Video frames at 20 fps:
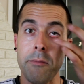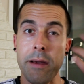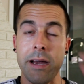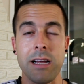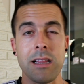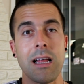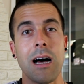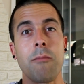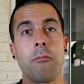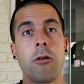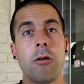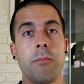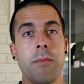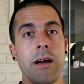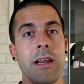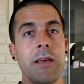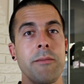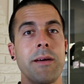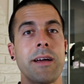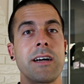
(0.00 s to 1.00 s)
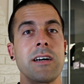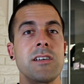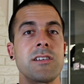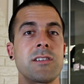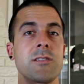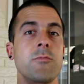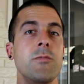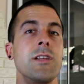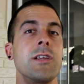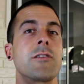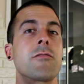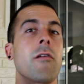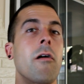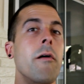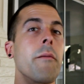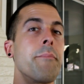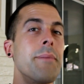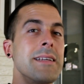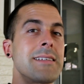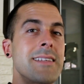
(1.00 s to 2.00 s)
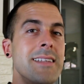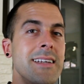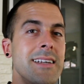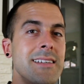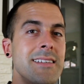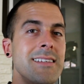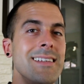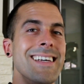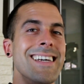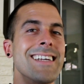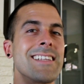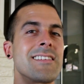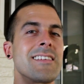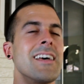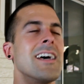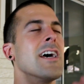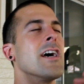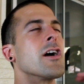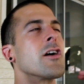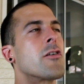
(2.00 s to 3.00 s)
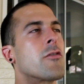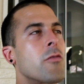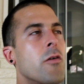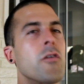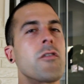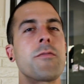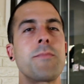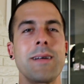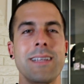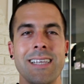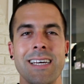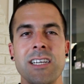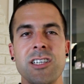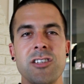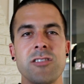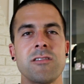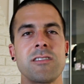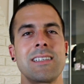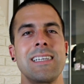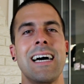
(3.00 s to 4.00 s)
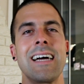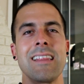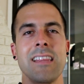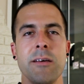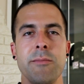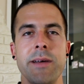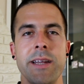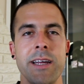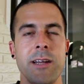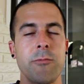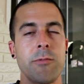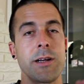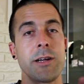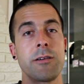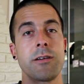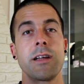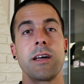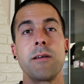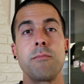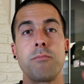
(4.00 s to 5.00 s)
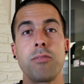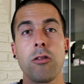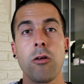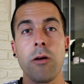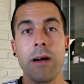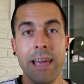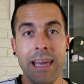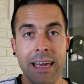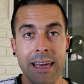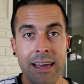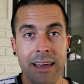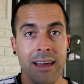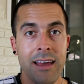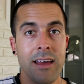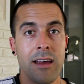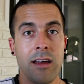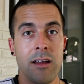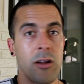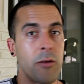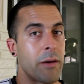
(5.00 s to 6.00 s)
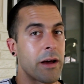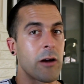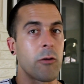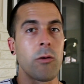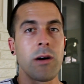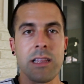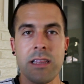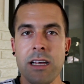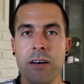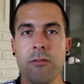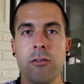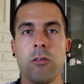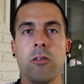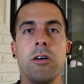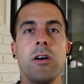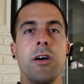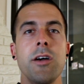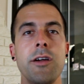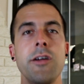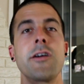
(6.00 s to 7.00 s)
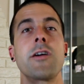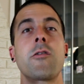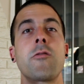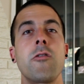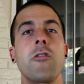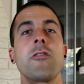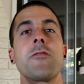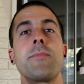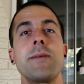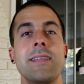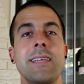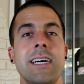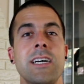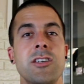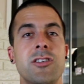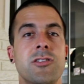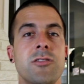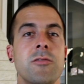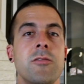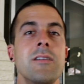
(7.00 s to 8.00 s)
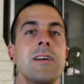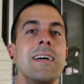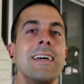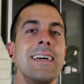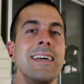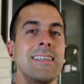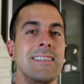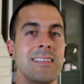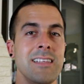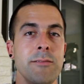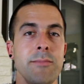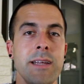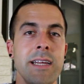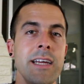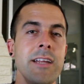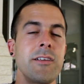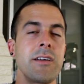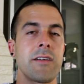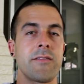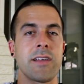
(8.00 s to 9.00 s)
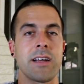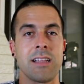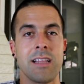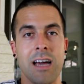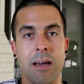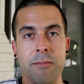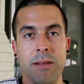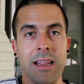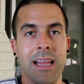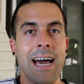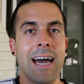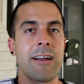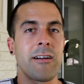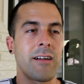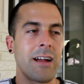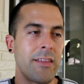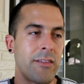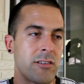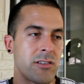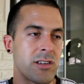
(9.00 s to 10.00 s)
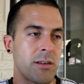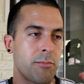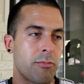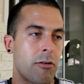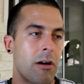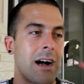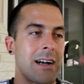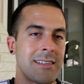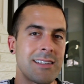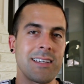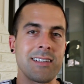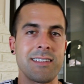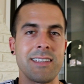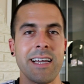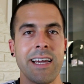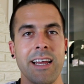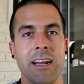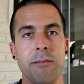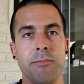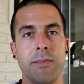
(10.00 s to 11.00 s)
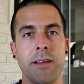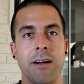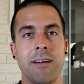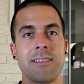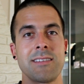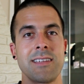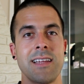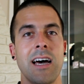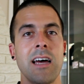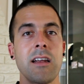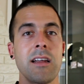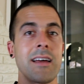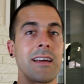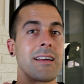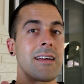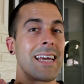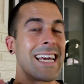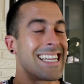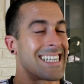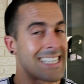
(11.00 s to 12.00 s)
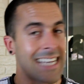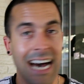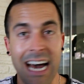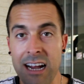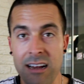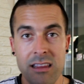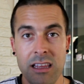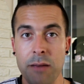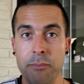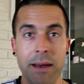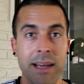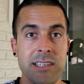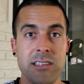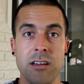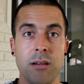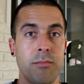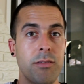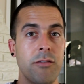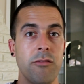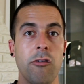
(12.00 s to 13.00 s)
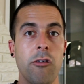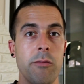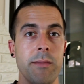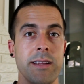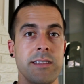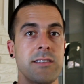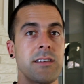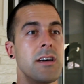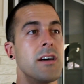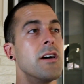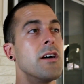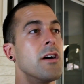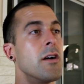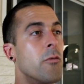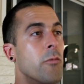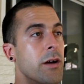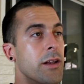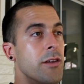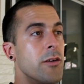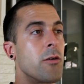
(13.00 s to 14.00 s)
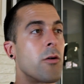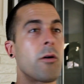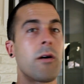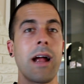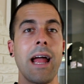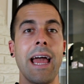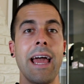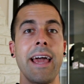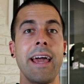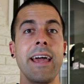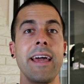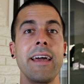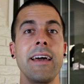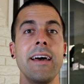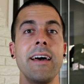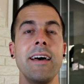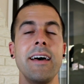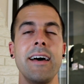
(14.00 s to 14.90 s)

make a lot more money, because when you grow a business, its growth potential is not limited. When you're an employee, no matter what level, your growth potential is limited. You have to climb a ladder, and there's a process to get up there. It's not entirely based on performance. When you're a